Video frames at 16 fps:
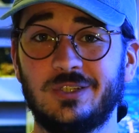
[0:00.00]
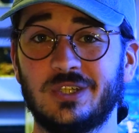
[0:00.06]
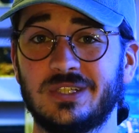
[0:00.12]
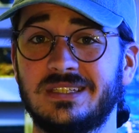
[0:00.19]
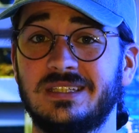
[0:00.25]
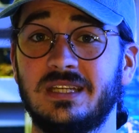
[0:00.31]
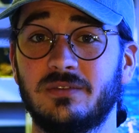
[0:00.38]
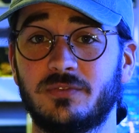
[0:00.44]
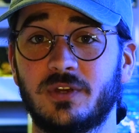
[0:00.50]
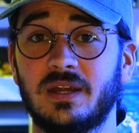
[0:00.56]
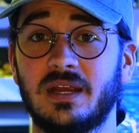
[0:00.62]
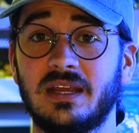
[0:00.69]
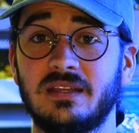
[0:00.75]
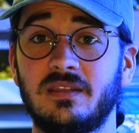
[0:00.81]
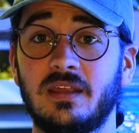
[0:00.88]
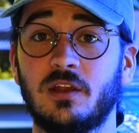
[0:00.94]
just differ
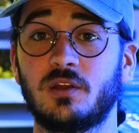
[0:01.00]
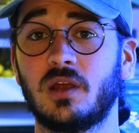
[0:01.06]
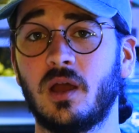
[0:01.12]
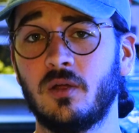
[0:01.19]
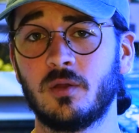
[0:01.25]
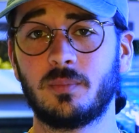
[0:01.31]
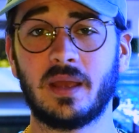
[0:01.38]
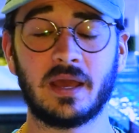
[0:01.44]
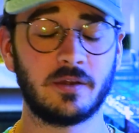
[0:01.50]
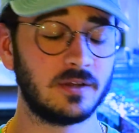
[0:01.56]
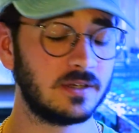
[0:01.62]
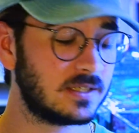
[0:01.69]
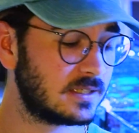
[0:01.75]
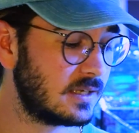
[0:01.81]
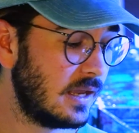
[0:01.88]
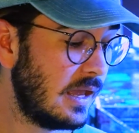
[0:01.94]
in their color
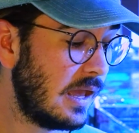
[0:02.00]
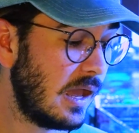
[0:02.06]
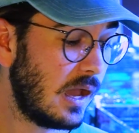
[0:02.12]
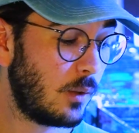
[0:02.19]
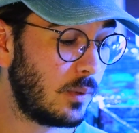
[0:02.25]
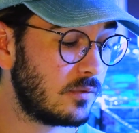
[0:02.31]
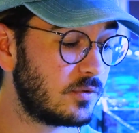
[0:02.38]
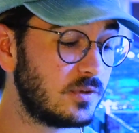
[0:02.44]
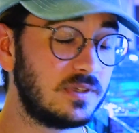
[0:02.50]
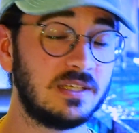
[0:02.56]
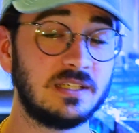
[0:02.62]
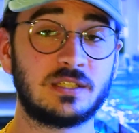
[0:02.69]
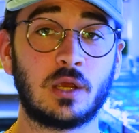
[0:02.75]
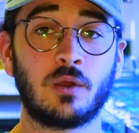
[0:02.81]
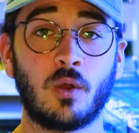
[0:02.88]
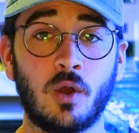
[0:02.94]
patterns. However,
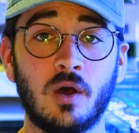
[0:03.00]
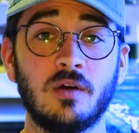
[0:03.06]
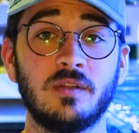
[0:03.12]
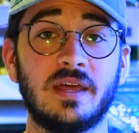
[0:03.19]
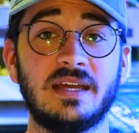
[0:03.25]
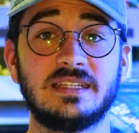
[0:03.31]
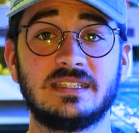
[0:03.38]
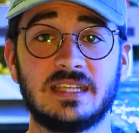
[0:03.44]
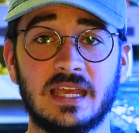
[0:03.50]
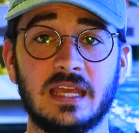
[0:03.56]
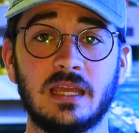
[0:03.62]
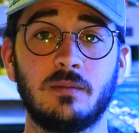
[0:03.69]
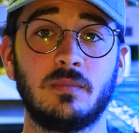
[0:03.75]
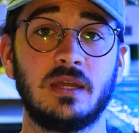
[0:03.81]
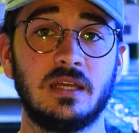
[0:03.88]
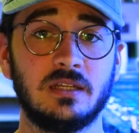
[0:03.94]
these are all that
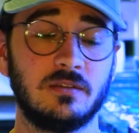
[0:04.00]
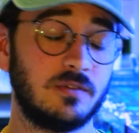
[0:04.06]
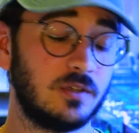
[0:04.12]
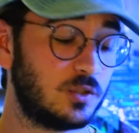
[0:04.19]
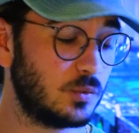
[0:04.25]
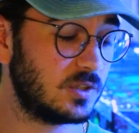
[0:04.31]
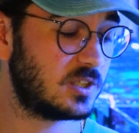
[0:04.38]
same individual